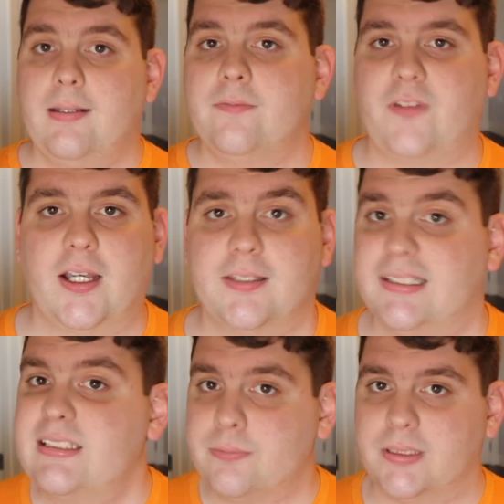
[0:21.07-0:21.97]
In fact,
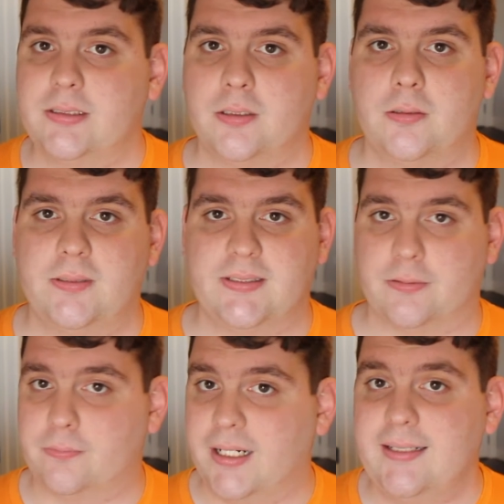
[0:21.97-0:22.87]
its written goal is
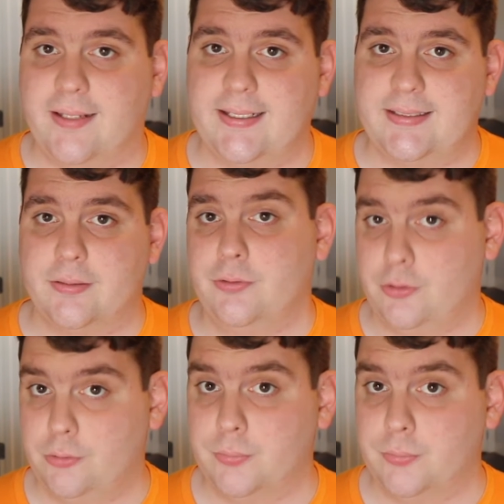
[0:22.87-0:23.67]
to write less, do